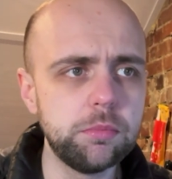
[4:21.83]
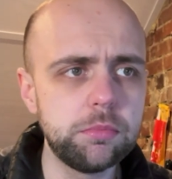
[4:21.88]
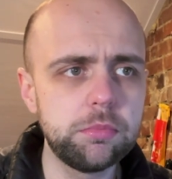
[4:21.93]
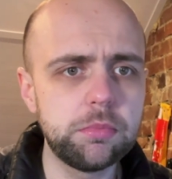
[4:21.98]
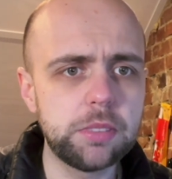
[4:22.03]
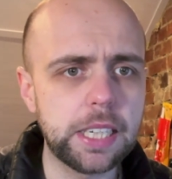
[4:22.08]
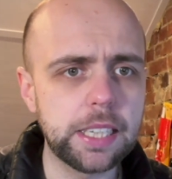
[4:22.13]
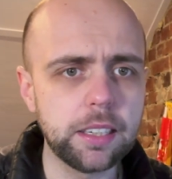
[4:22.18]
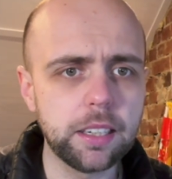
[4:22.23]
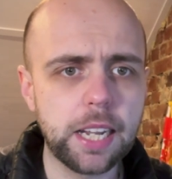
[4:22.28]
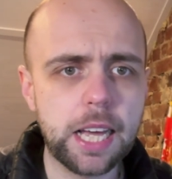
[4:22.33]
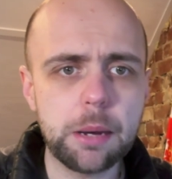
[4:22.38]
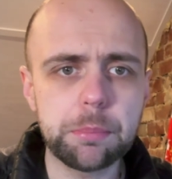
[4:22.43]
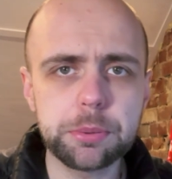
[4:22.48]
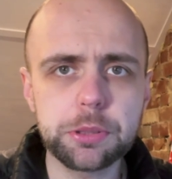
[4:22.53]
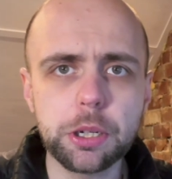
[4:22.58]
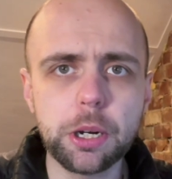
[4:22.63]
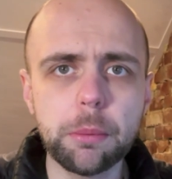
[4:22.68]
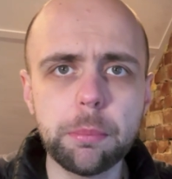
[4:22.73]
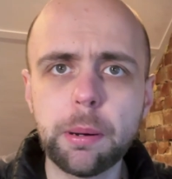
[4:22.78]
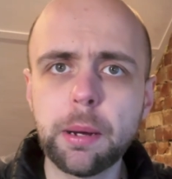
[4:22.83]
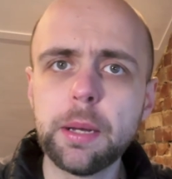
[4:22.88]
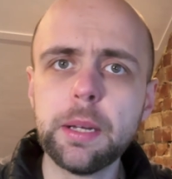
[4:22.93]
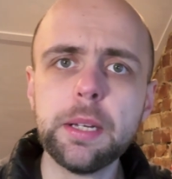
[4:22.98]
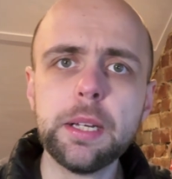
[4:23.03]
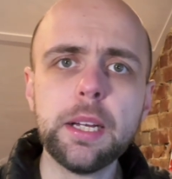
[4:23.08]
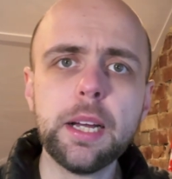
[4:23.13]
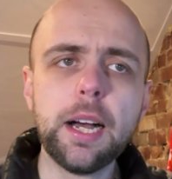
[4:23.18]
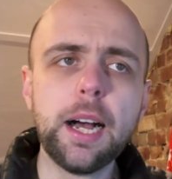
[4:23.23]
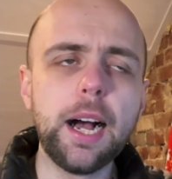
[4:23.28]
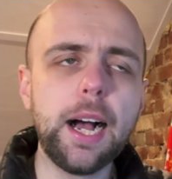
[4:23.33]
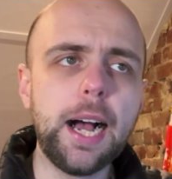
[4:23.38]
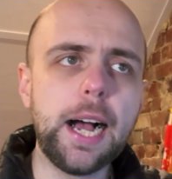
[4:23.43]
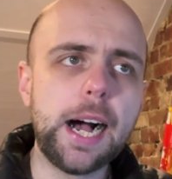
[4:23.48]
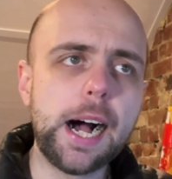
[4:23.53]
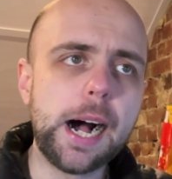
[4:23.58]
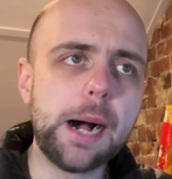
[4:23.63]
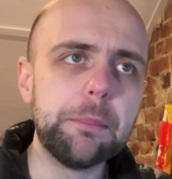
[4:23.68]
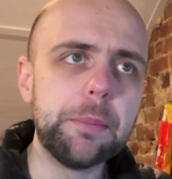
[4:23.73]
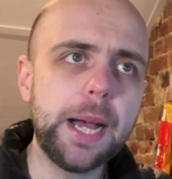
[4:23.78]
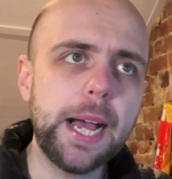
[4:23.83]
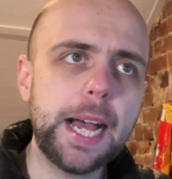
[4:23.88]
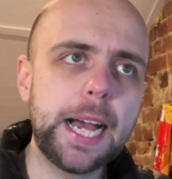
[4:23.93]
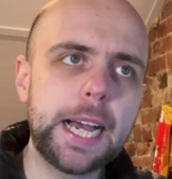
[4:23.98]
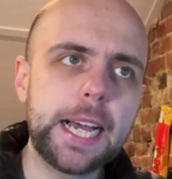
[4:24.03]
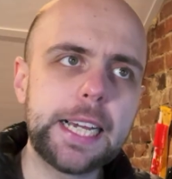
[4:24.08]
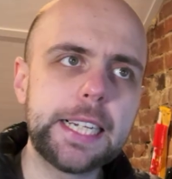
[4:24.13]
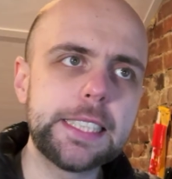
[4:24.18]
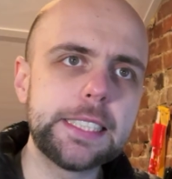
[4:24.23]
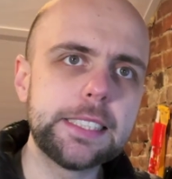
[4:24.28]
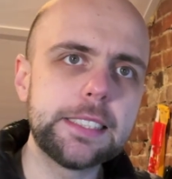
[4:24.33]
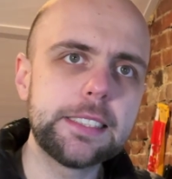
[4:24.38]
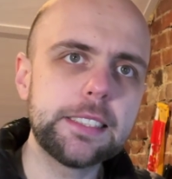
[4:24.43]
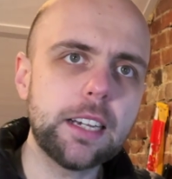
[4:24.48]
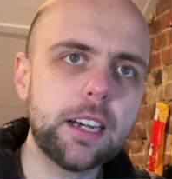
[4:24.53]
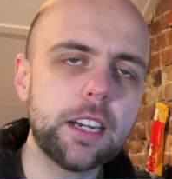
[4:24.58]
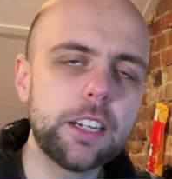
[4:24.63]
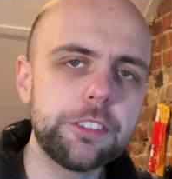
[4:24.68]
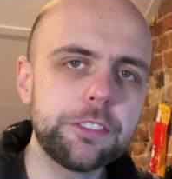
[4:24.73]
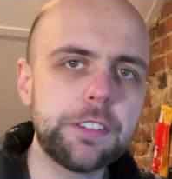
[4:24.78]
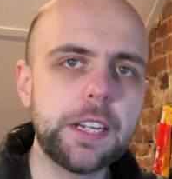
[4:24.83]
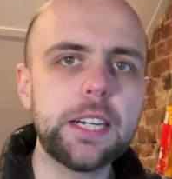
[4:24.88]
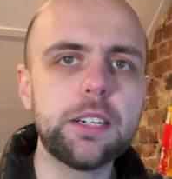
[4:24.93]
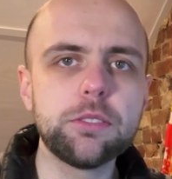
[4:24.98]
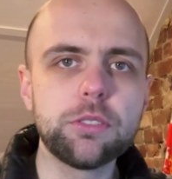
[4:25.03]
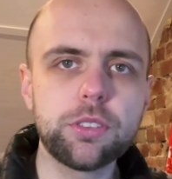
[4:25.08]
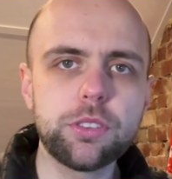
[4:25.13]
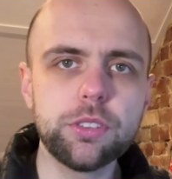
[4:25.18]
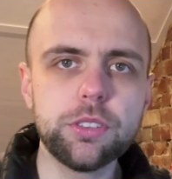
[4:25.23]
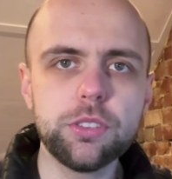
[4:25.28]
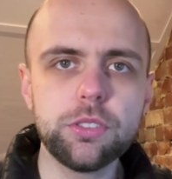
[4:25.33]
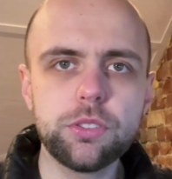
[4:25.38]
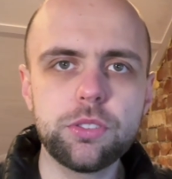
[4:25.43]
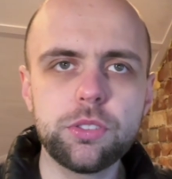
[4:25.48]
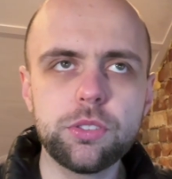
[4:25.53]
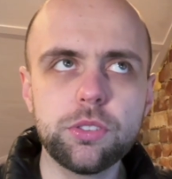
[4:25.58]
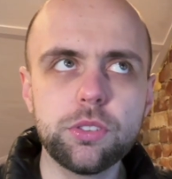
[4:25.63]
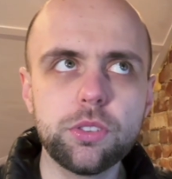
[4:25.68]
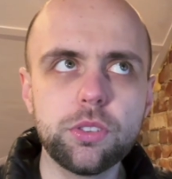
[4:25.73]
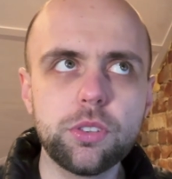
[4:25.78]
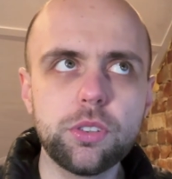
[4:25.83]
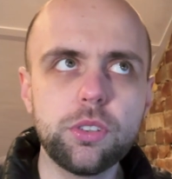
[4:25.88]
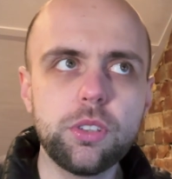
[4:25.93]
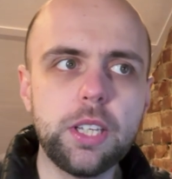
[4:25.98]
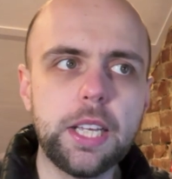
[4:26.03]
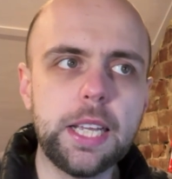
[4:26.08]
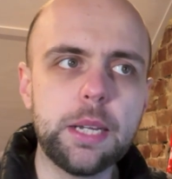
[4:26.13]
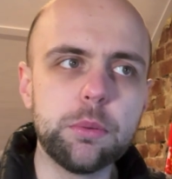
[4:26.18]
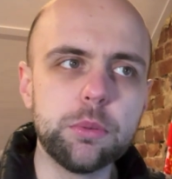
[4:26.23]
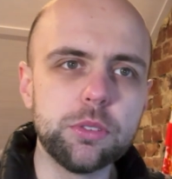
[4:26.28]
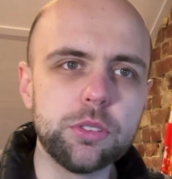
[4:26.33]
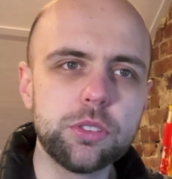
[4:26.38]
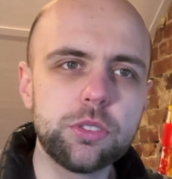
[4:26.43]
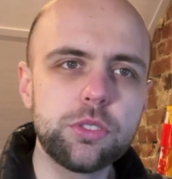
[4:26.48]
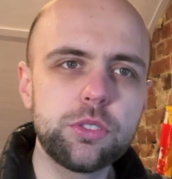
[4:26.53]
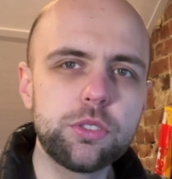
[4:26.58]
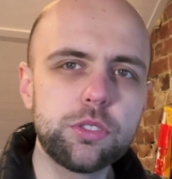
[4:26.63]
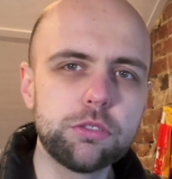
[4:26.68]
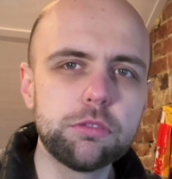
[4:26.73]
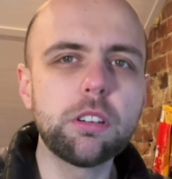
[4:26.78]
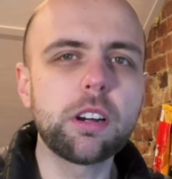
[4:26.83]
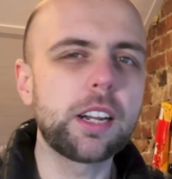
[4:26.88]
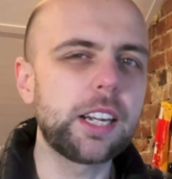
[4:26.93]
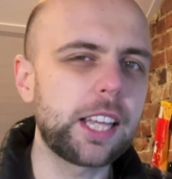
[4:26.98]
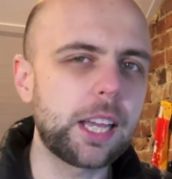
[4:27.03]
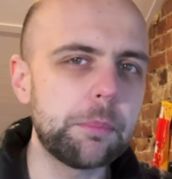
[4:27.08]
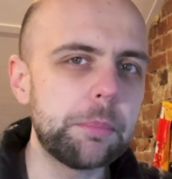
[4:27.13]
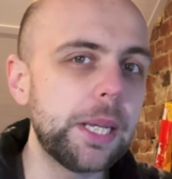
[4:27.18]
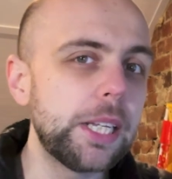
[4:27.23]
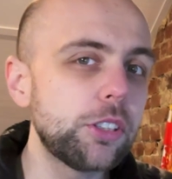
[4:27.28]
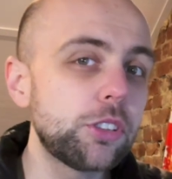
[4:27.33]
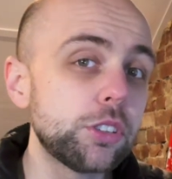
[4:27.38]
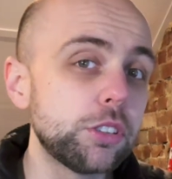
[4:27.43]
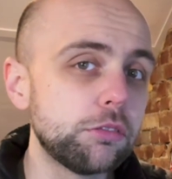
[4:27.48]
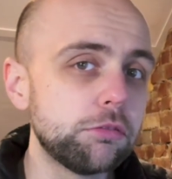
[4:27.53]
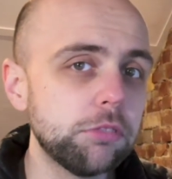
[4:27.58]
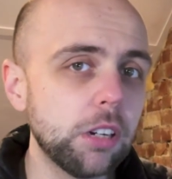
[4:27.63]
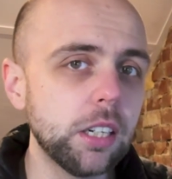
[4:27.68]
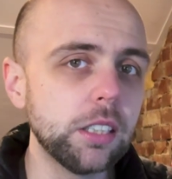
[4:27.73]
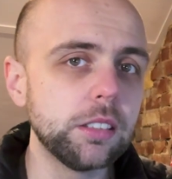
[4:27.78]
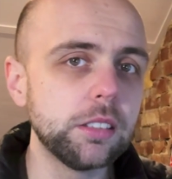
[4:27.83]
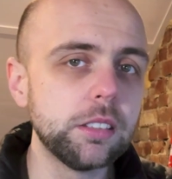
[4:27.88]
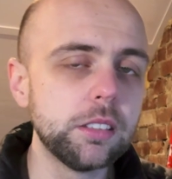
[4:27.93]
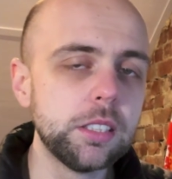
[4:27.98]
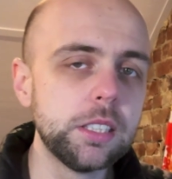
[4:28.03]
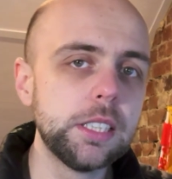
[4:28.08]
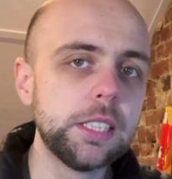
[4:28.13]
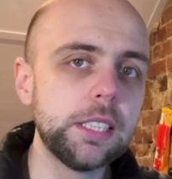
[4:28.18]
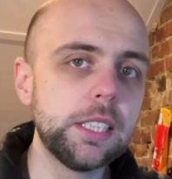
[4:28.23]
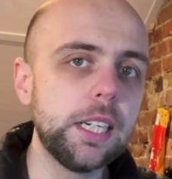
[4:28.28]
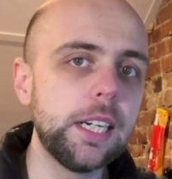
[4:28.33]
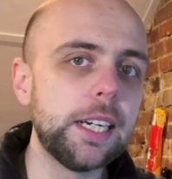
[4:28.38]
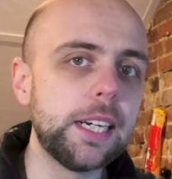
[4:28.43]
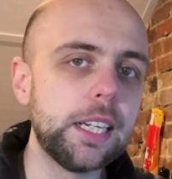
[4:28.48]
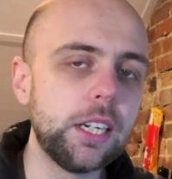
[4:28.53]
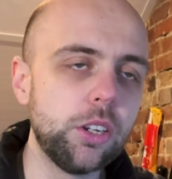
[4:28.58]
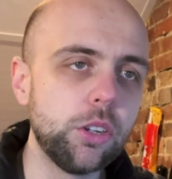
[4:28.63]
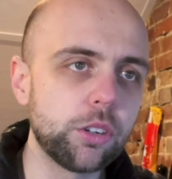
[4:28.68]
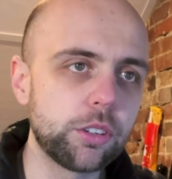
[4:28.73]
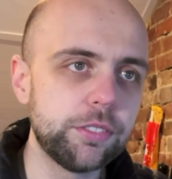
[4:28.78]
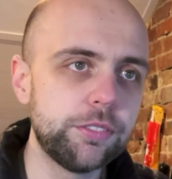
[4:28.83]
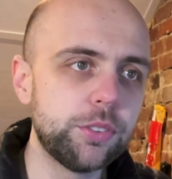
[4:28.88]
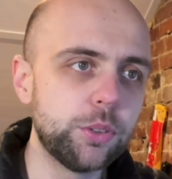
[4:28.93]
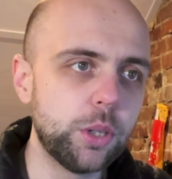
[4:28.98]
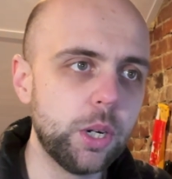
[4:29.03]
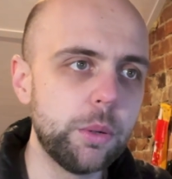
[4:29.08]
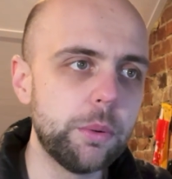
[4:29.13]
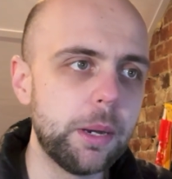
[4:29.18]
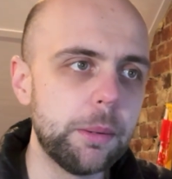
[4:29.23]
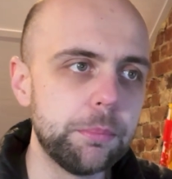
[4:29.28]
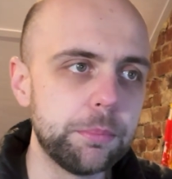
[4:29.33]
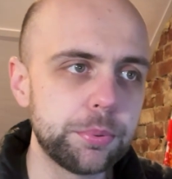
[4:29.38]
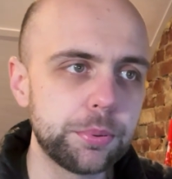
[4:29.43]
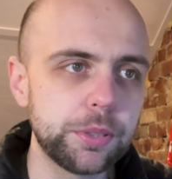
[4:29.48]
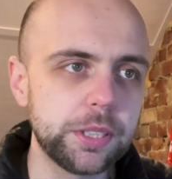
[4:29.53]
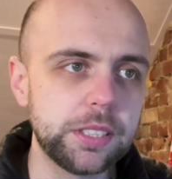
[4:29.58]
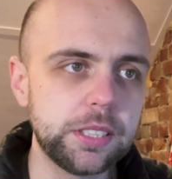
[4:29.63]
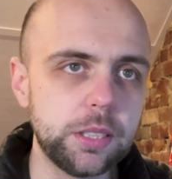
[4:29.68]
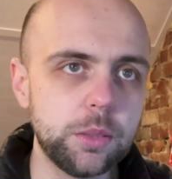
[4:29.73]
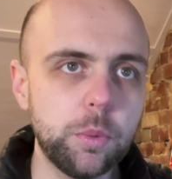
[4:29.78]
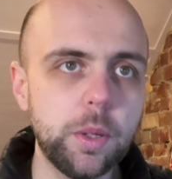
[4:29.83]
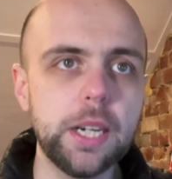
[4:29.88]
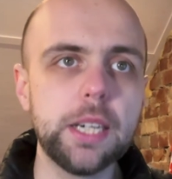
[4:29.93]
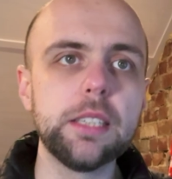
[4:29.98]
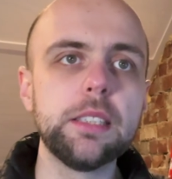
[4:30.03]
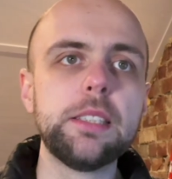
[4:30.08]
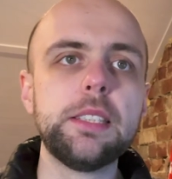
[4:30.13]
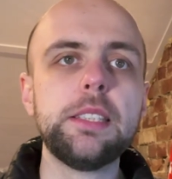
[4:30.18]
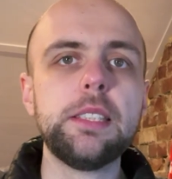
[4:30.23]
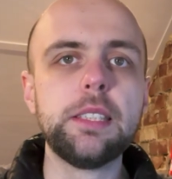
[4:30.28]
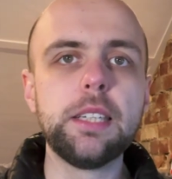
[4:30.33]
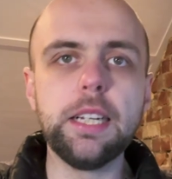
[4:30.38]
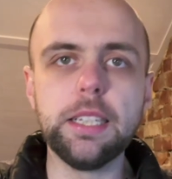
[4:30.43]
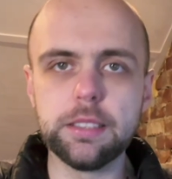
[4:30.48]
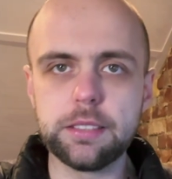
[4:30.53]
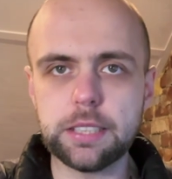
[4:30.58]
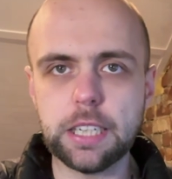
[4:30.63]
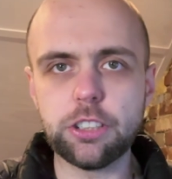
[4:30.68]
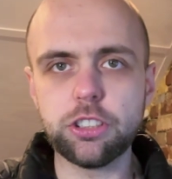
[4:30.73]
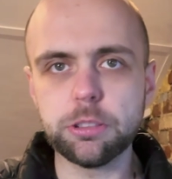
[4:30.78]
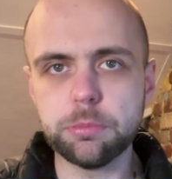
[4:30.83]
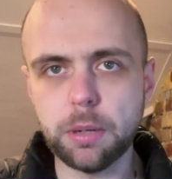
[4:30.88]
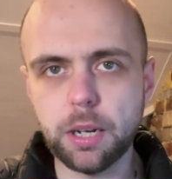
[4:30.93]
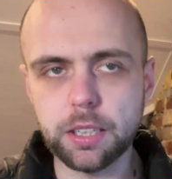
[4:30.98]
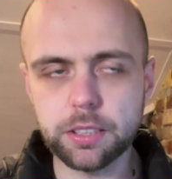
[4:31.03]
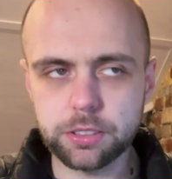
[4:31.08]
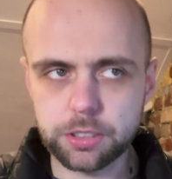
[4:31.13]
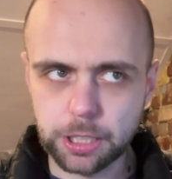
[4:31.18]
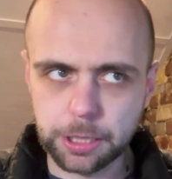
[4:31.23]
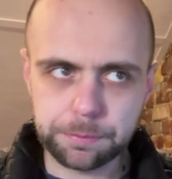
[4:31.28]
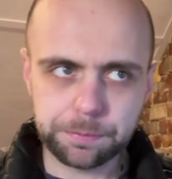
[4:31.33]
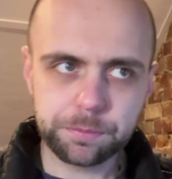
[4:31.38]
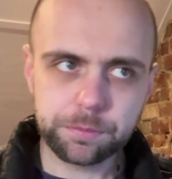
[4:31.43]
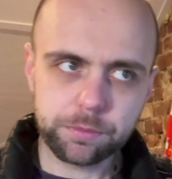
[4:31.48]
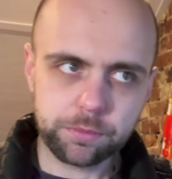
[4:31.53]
Dell laptop. And I found that it was struggling a bit to run Log4OM pretty well, and Station Master